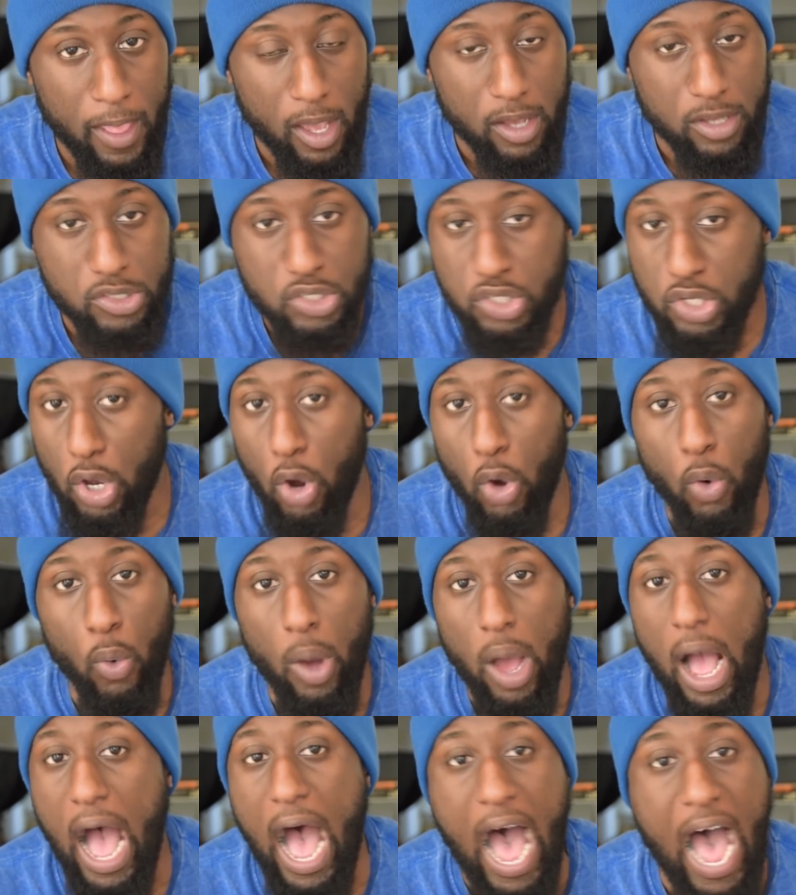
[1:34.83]
So
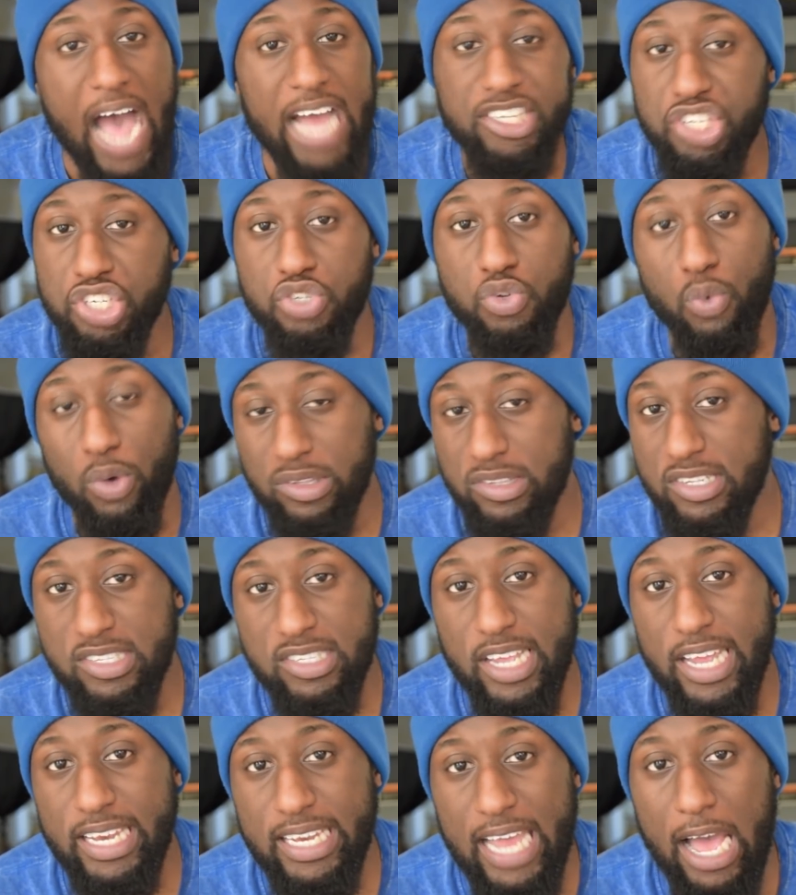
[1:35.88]
I just want to
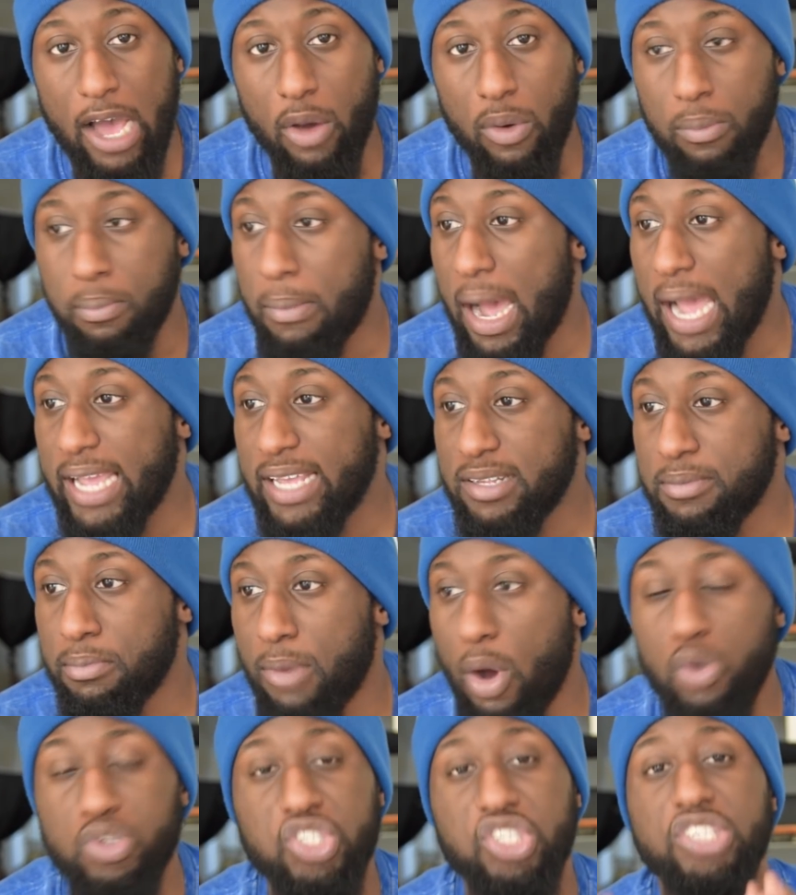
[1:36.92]
send out my
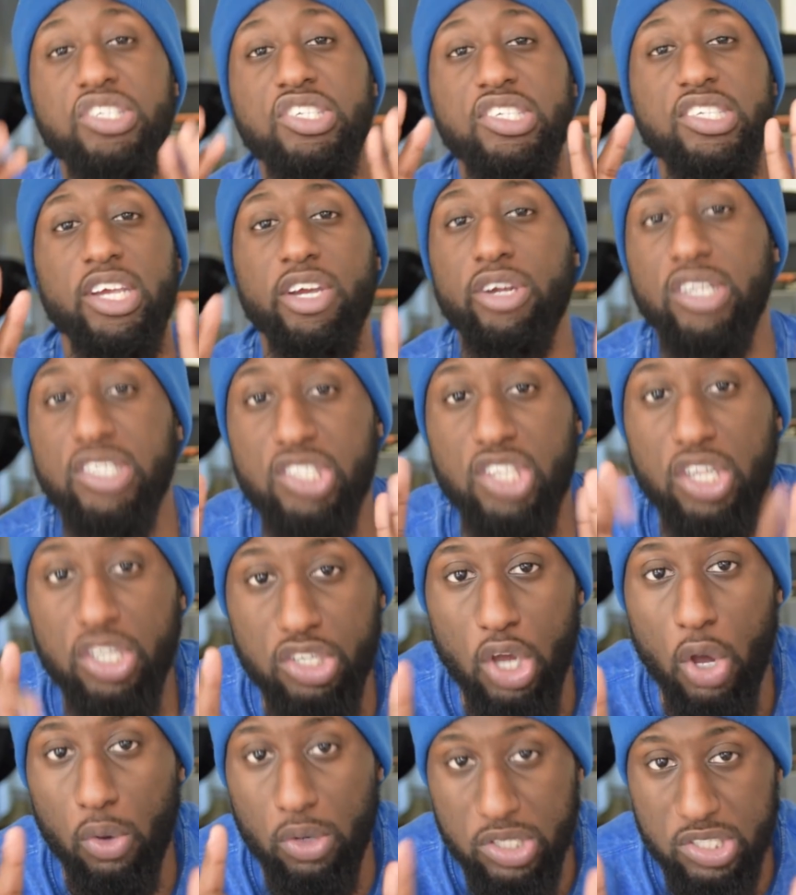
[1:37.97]
most sincerest
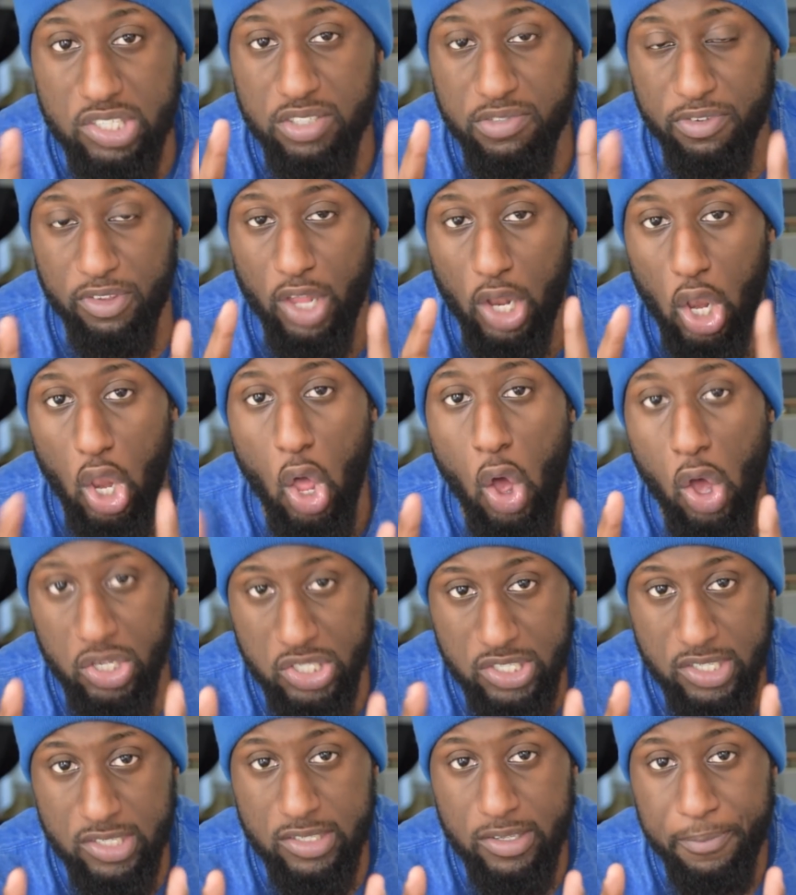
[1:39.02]
condolences for the
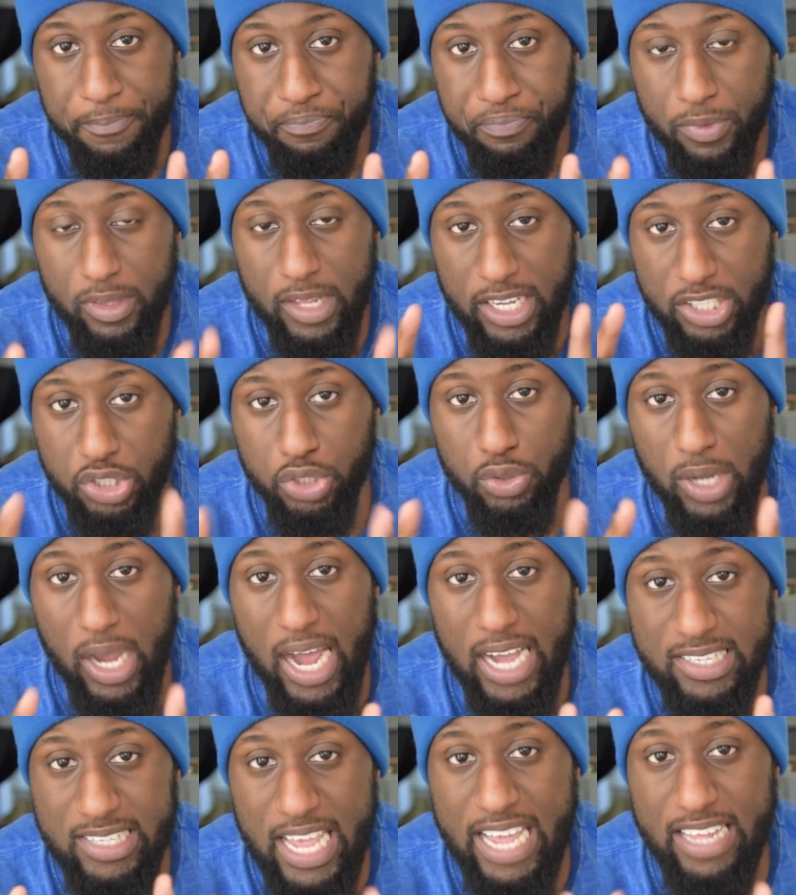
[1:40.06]
losses that you
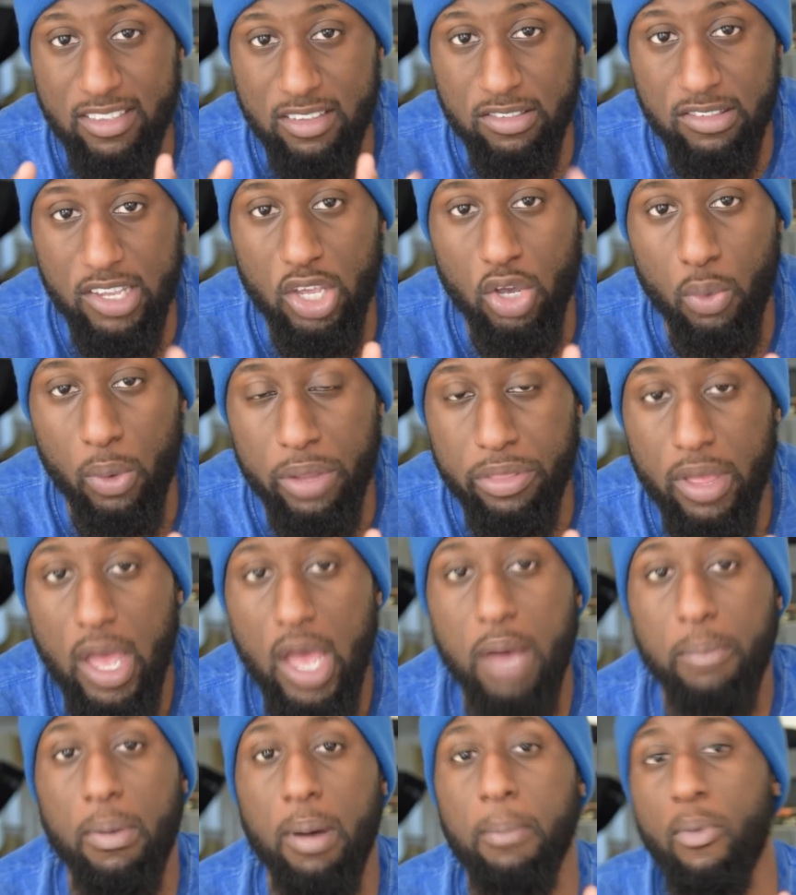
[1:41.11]
guys had to deal with.
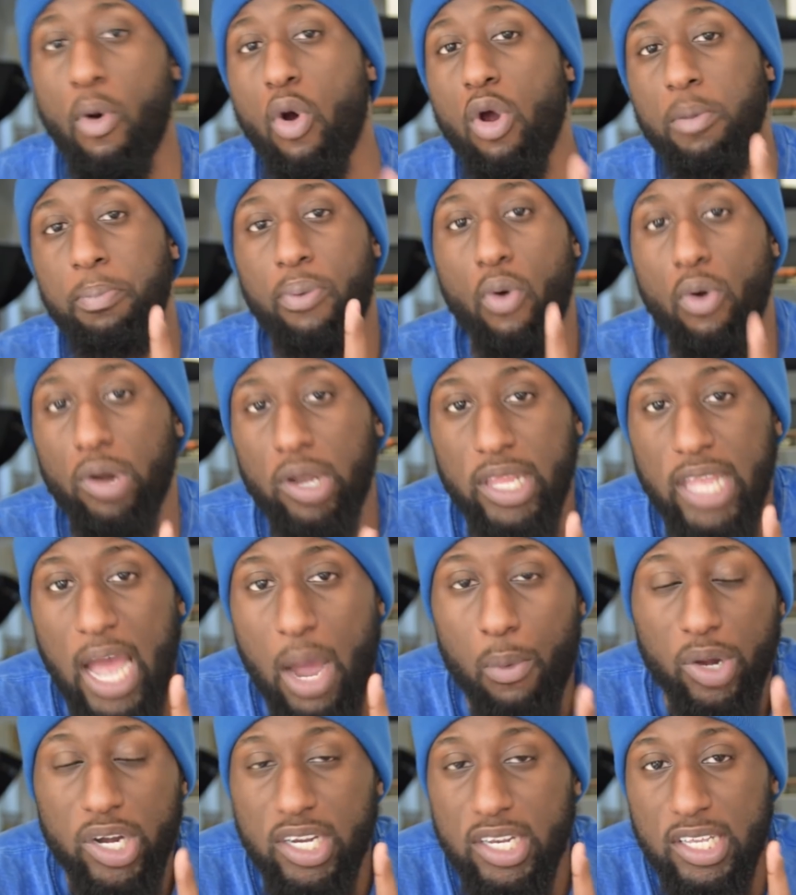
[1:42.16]
But more importantly, I
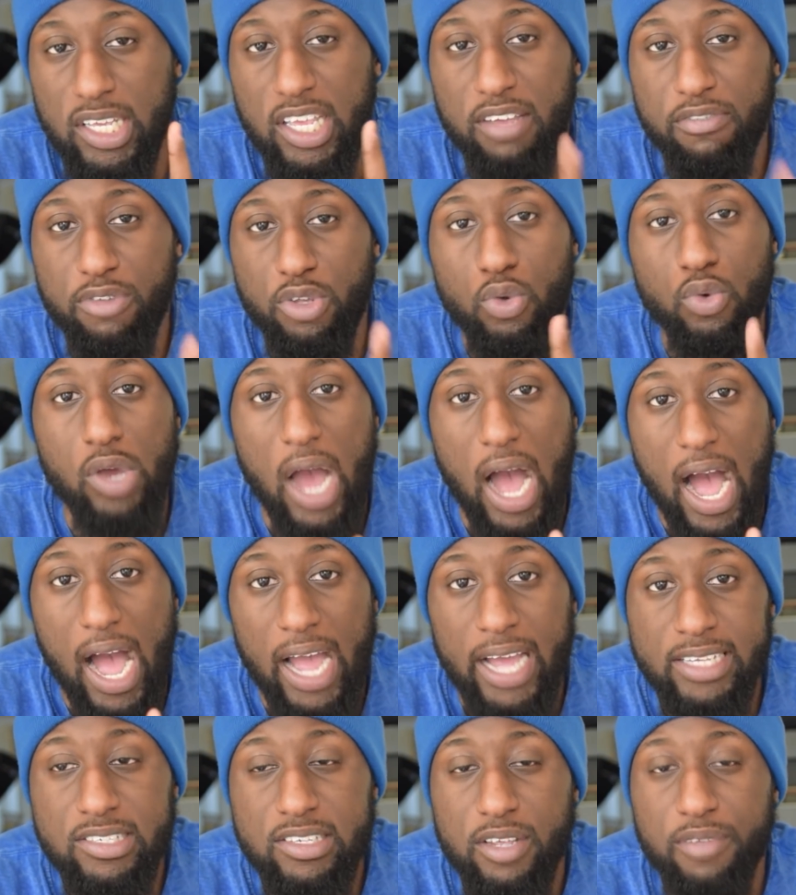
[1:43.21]
wanted to give you
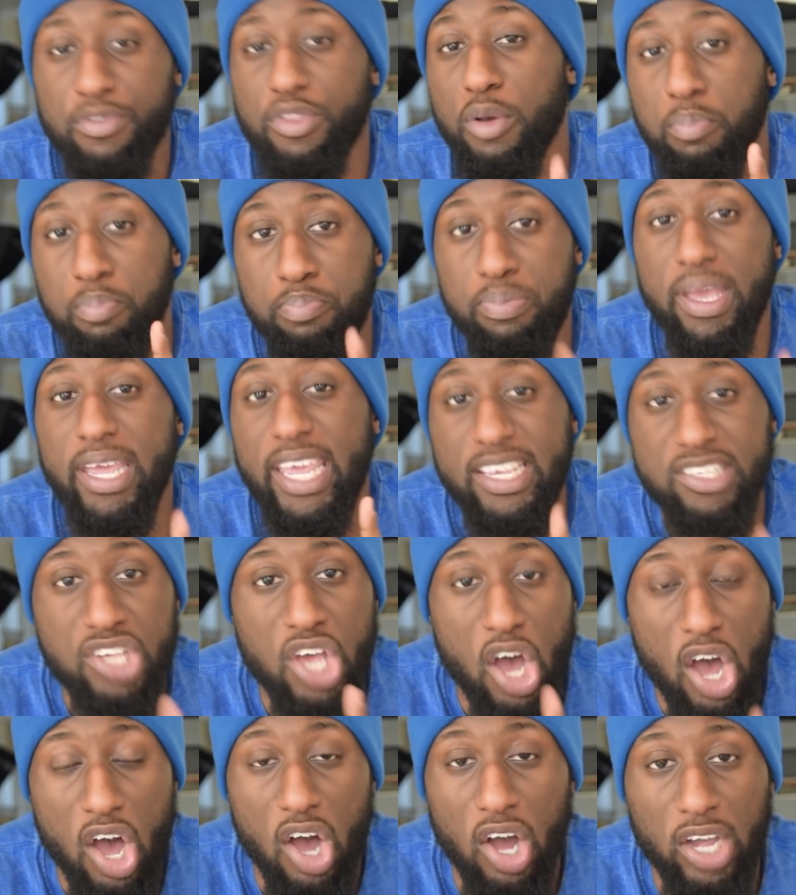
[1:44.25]
guys the biggest
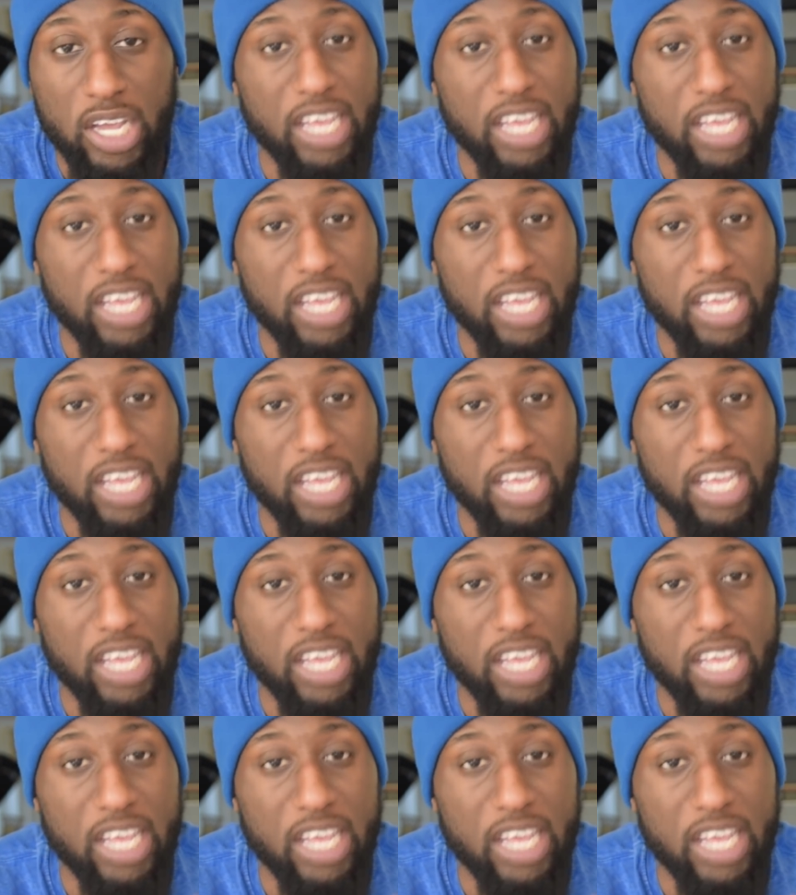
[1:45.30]
hug.